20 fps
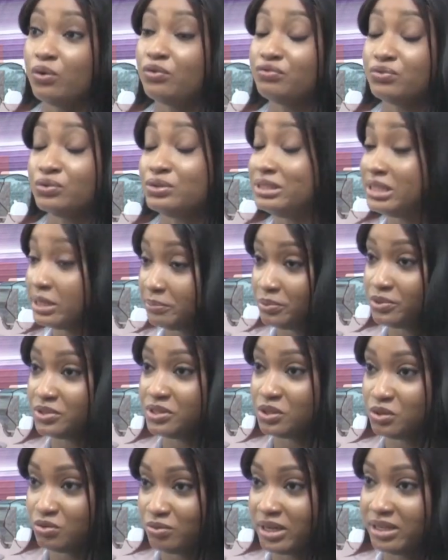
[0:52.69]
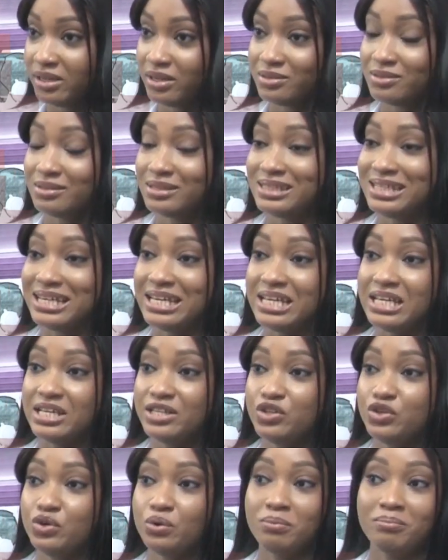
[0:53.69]
or food deposits rather, to stay
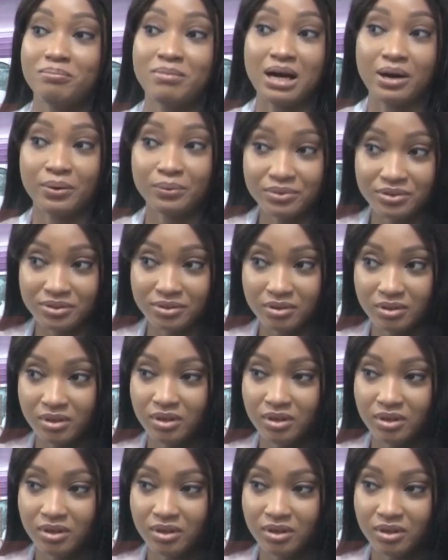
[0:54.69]
in your mouth,